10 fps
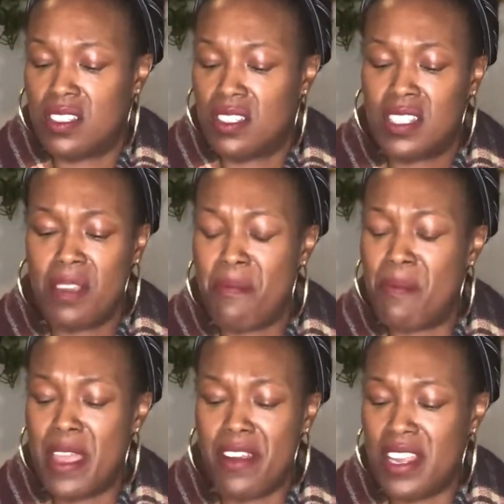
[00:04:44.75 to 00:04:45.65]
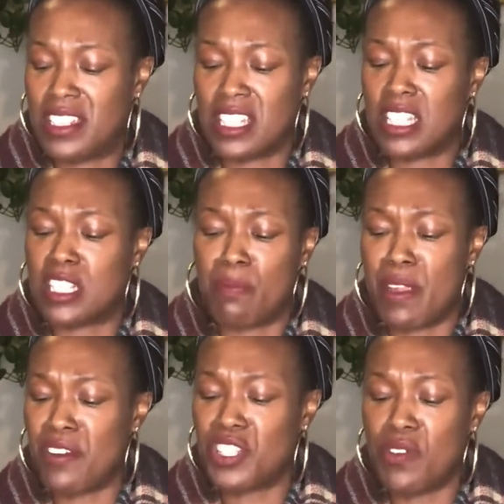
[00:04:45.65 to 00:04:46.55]
Some marriage. There's a
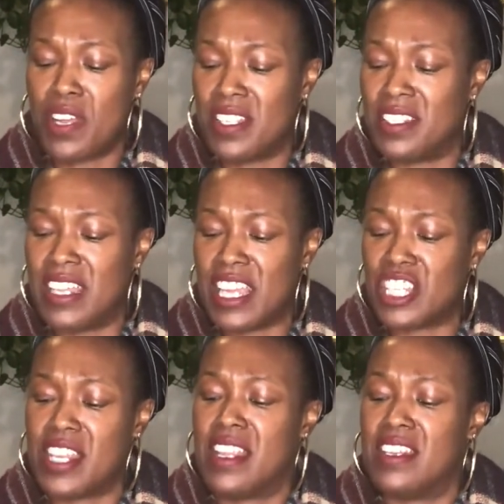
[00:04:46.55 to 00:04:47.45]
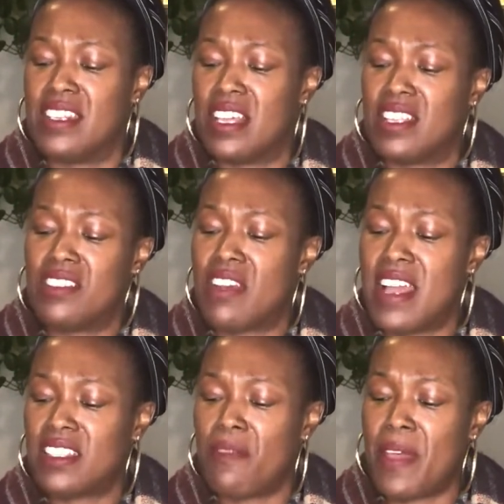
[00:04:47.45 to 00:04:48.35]
spiritual connection. You guys
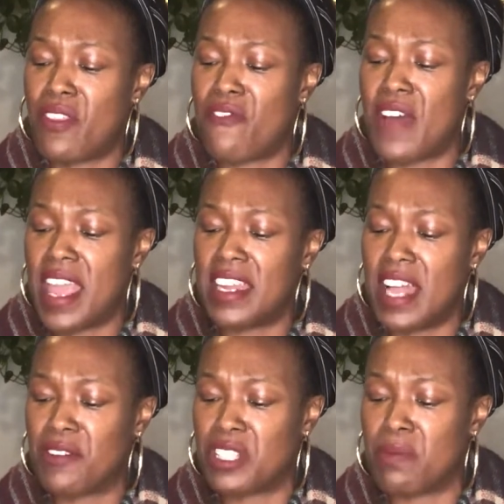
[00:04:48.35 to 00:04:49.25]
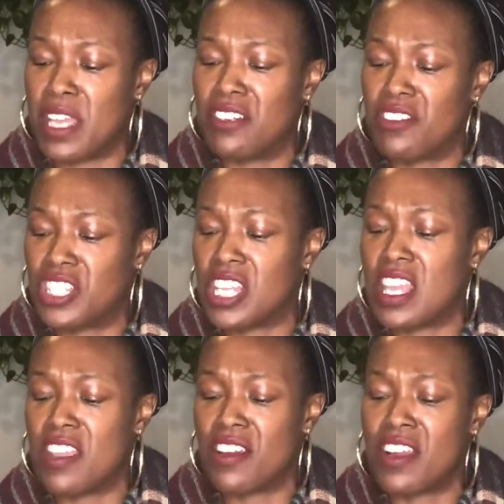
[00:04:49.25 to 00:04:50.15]
are about to find out some energy
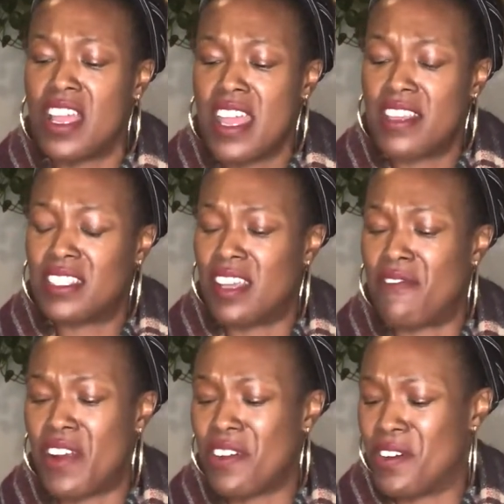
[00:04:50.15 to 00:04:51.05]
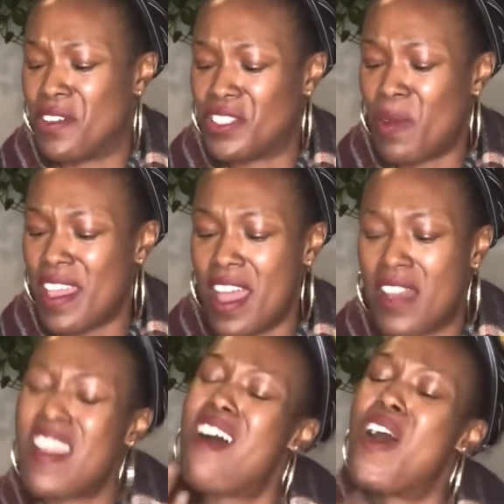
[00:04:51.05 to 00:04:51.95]
here. Virgos, why
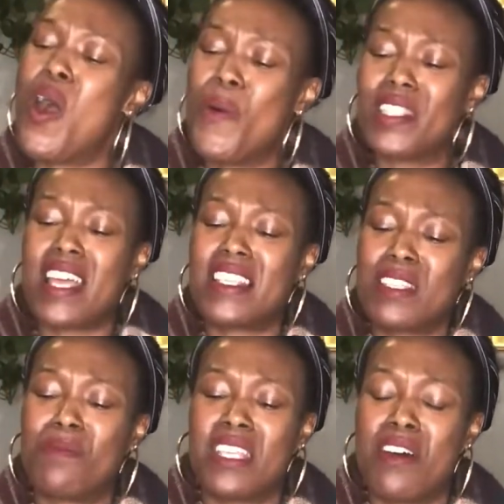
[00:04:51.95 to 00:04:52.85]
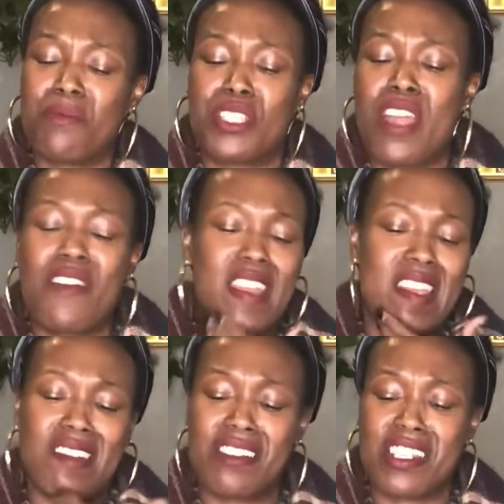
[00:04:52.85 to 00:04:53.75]
y'all? Y'all always got some damn dark
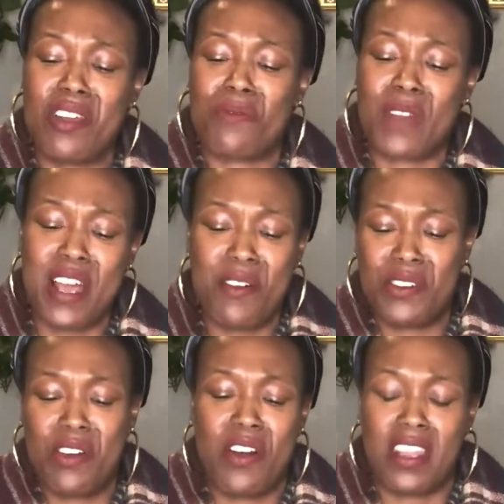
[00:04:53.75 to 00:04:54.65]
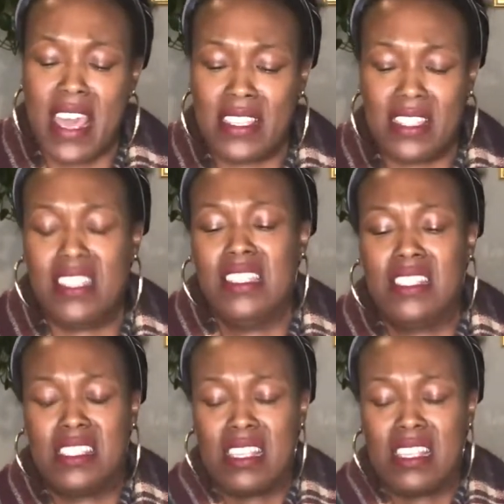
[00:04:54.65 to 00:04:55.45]
energy around y'all like this.